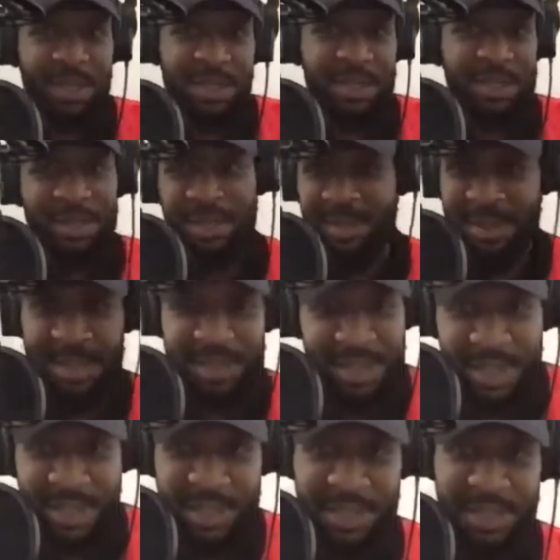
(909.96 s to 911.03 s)
because
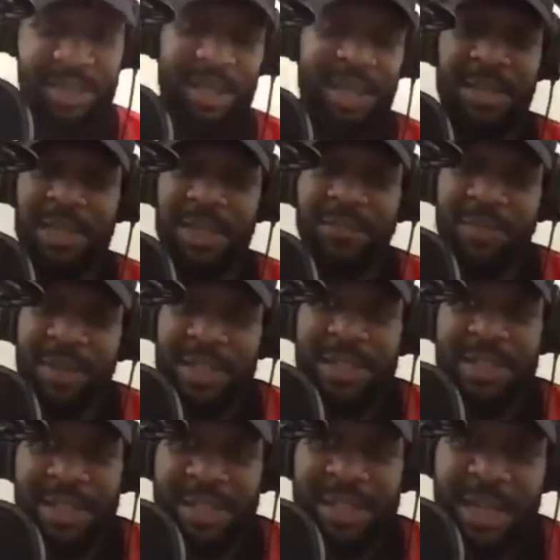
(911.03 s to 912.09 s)
their defense
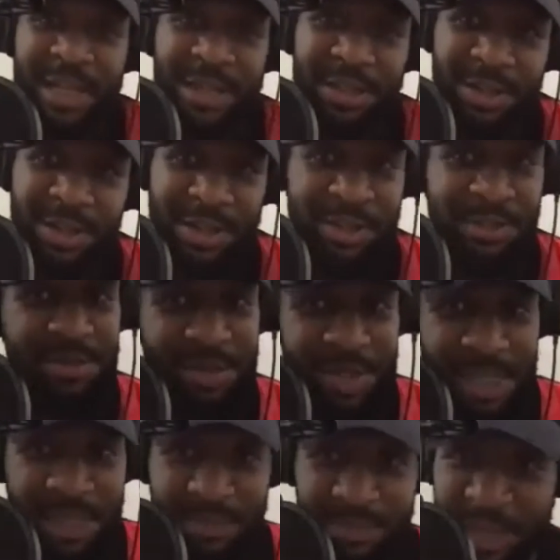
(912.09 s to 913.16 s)
is just not there. And, Steve